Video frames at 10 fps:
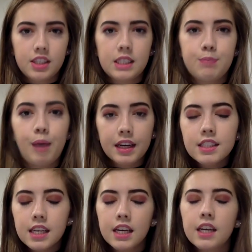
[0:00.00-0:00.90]

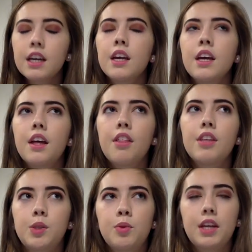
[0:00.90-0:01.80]
expecting
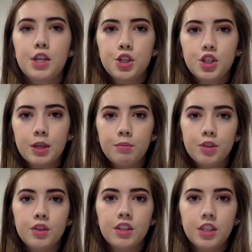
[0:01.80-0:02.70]
this relationship
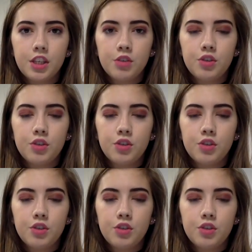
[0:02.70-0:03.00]
to continue.